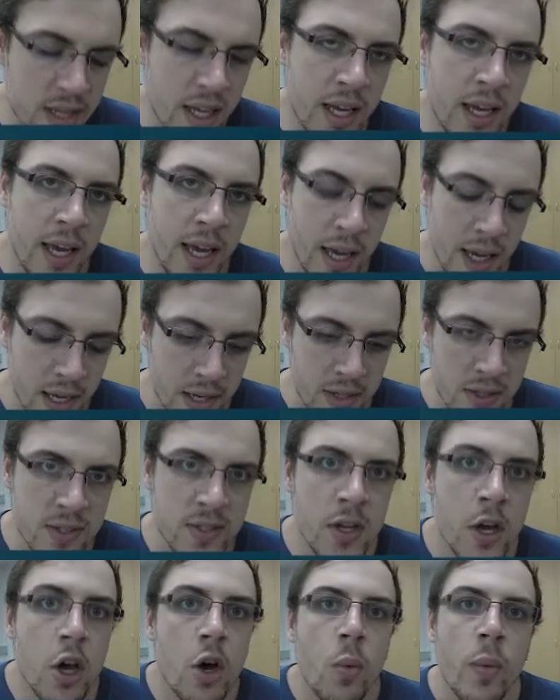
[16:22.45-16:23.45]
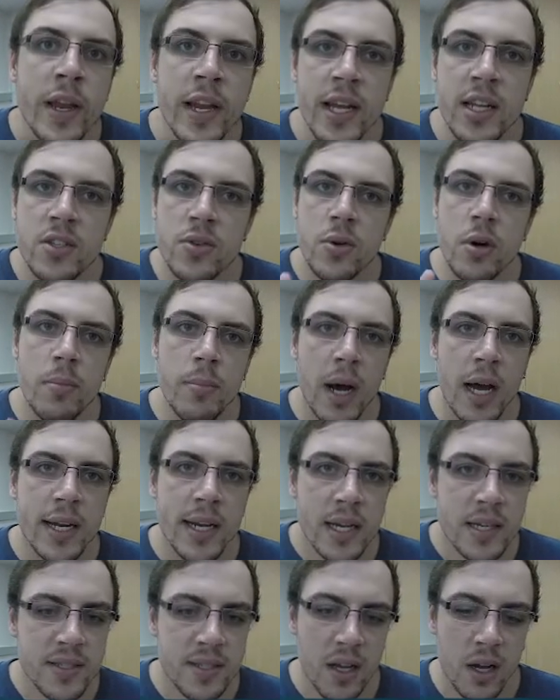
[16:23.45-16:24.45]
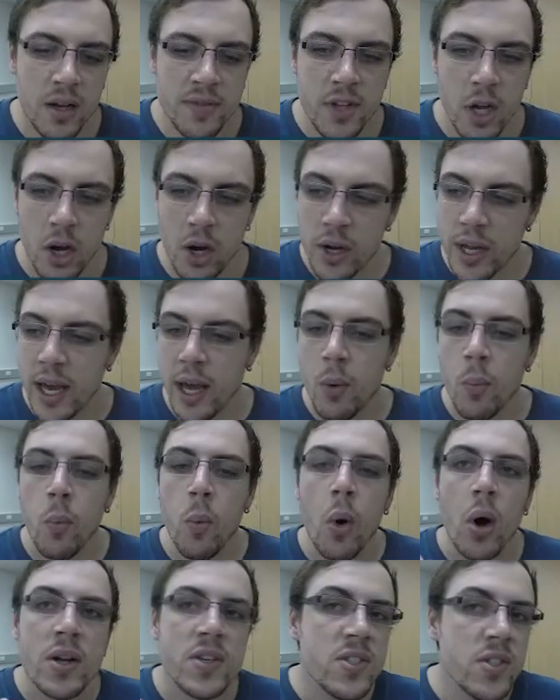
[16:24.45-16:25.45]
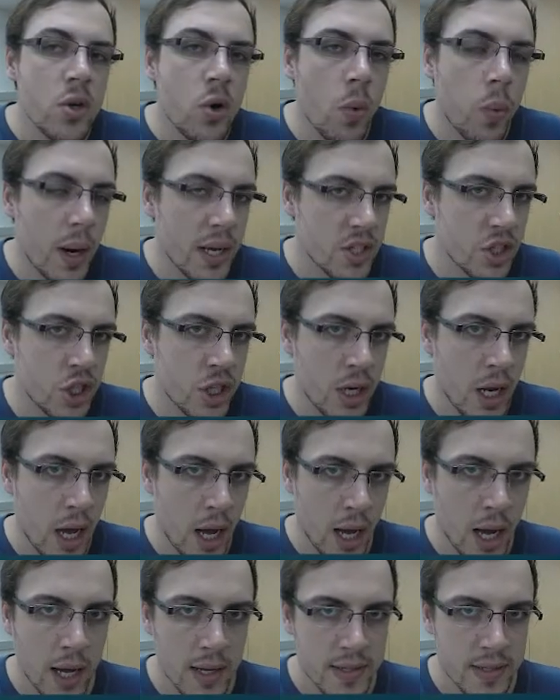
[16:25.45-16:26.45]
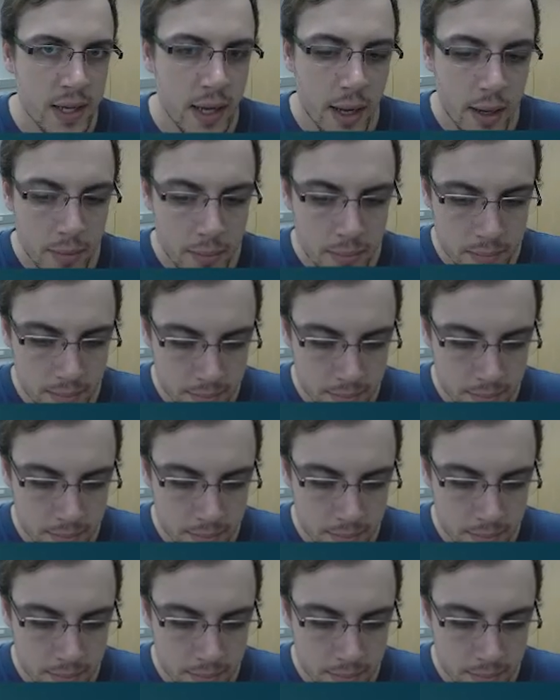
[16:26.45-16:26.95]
thing is we need to remind ourselves, okay, what is the question asking?